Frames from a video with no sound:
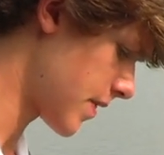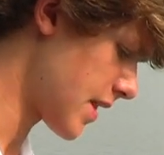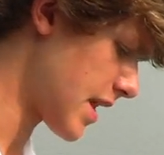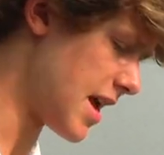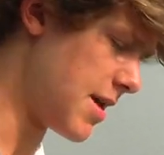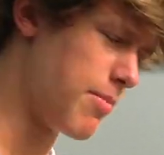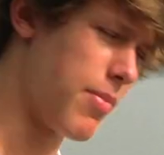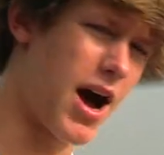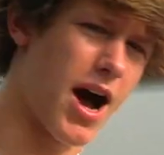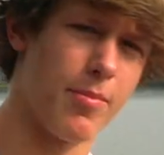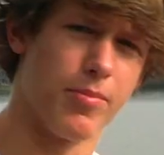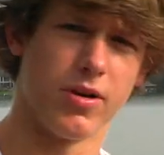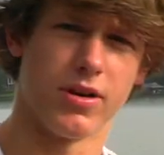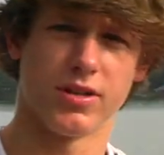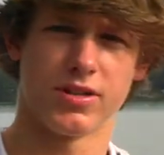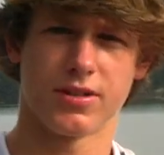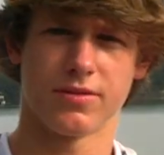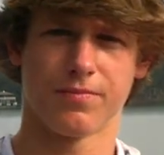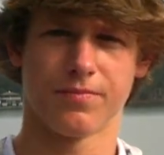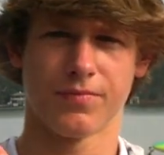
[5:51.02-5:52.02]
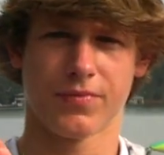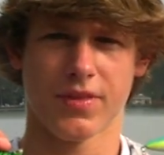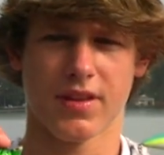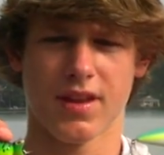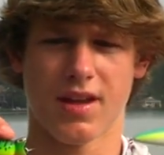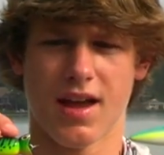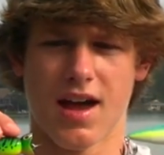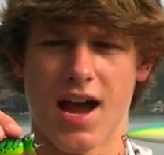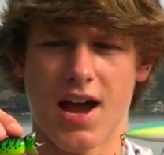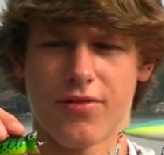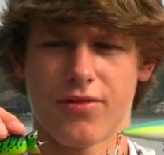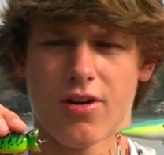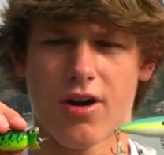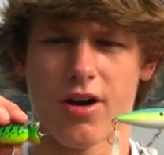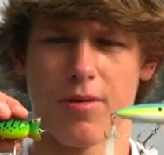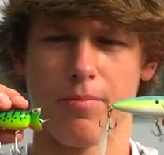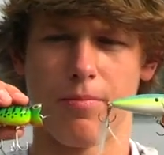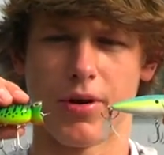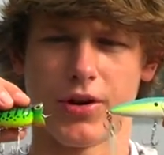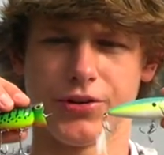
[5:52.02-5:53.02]
And poppers. I've
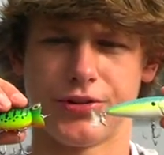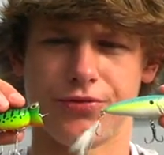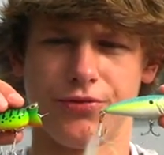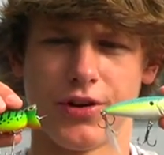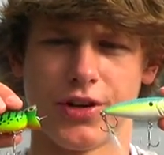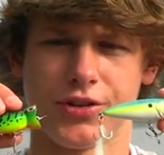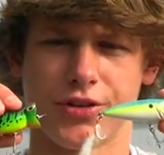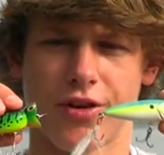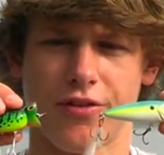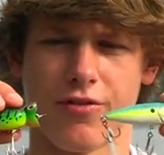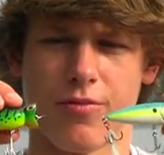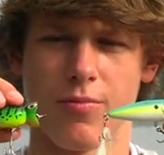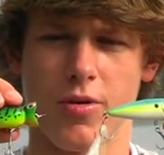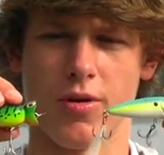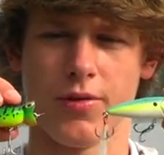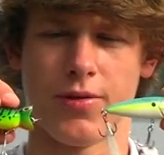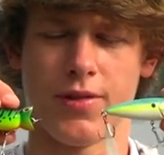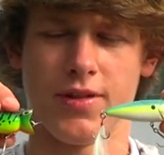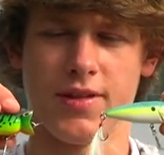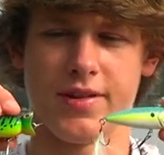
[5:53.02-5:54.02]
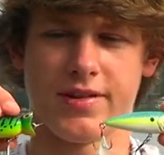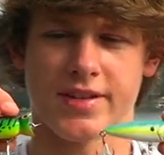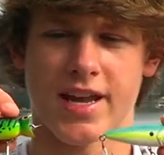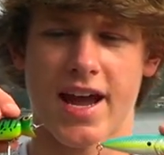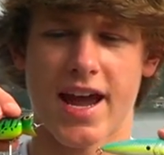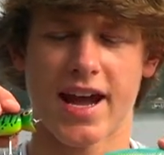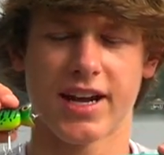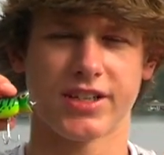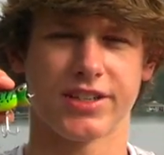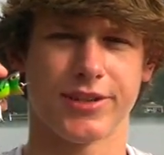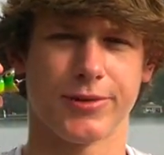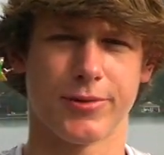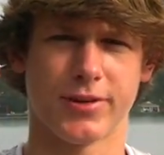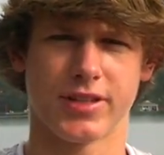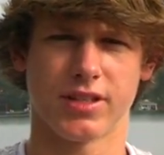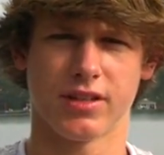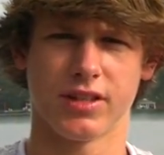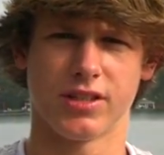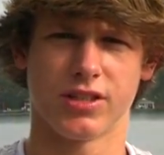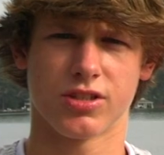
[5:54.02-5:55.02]
caught a bunch of fish off of both of these. I actually
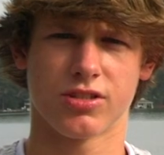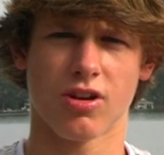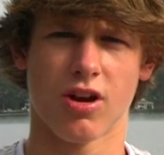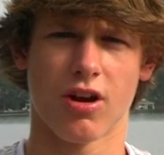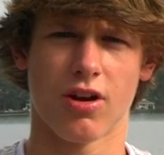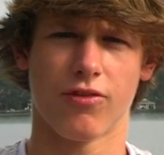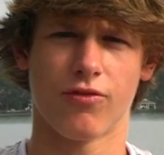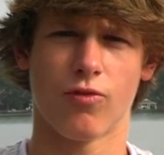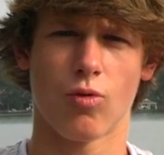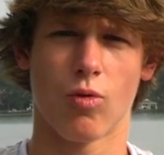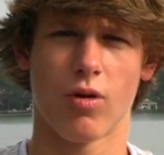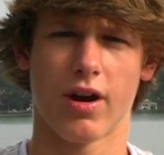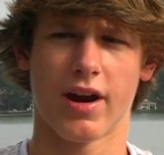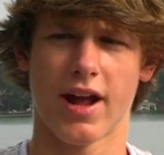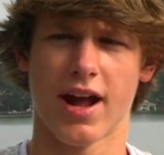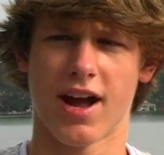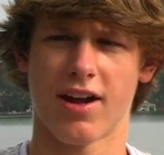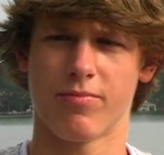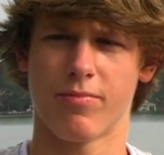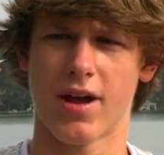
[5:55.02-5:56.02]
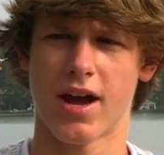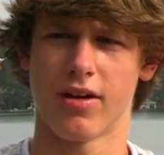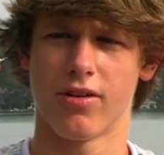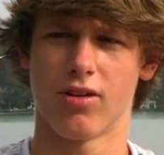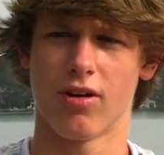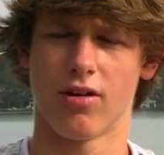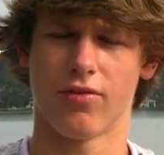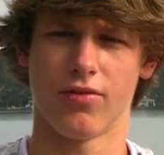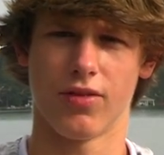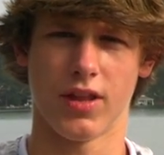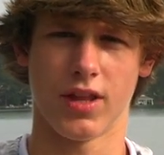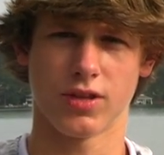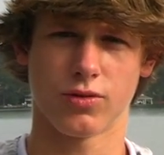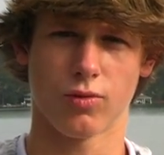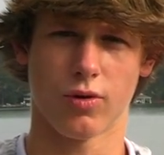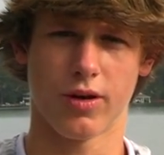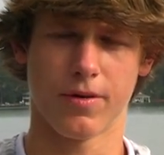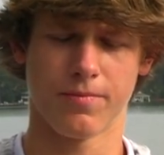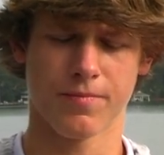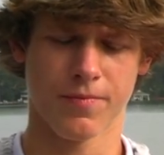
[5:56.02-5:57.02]
recently just caught a four and a half pounder off of
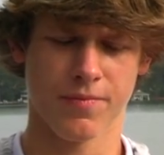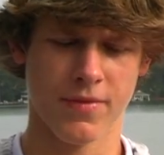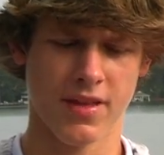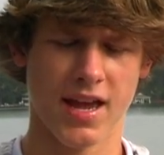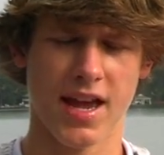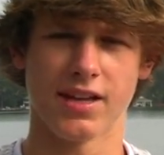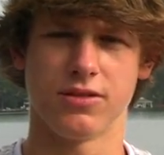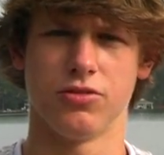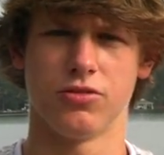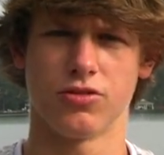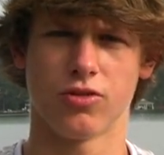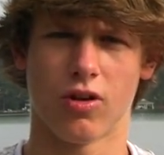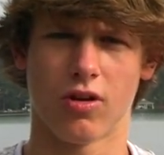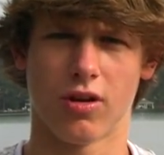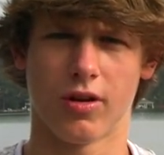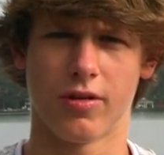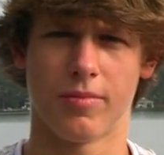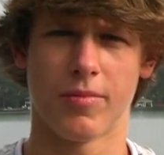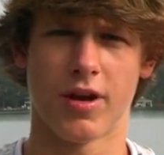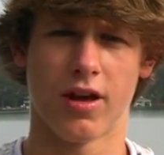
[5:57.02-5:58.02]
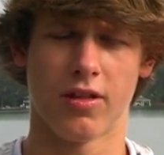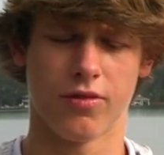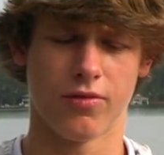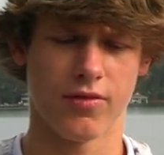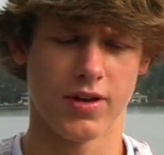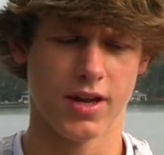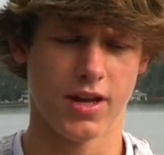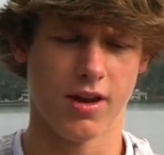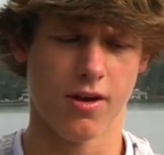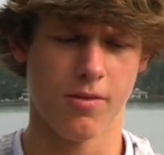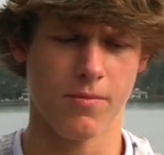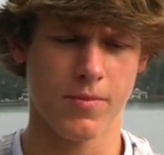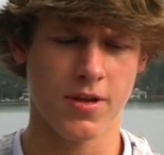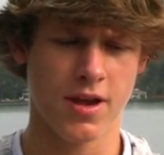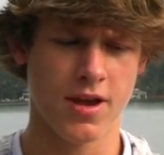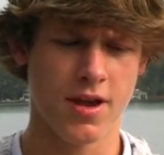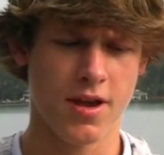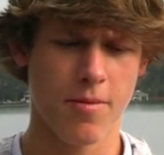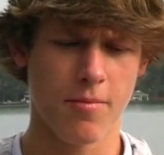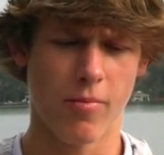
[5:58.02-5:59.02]
this one as you saw in my other video.
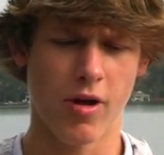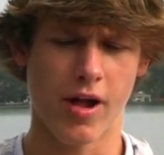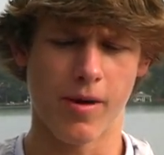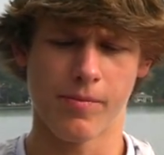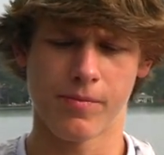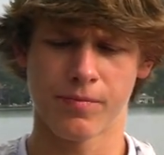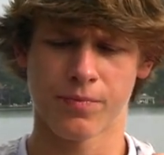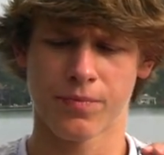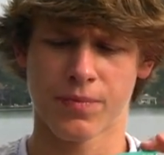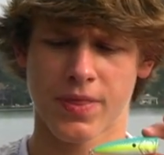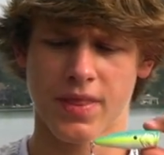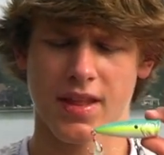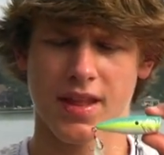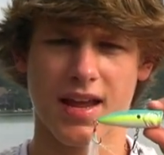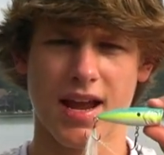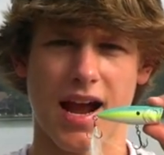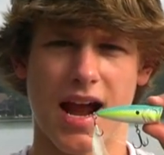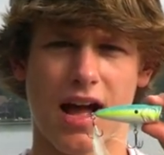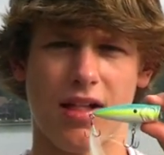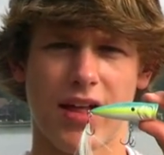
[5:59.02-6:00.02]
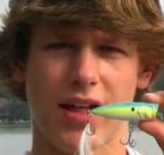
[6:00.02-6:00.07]
But I